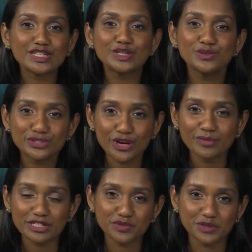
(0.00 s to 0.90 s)
thank you so
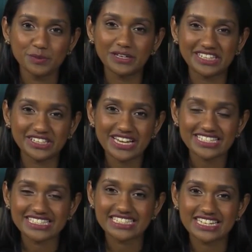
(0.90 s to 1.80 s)
much for speaking to
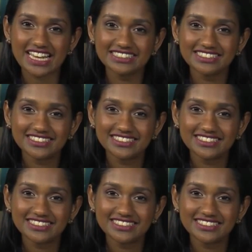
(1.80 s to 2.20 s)
us today.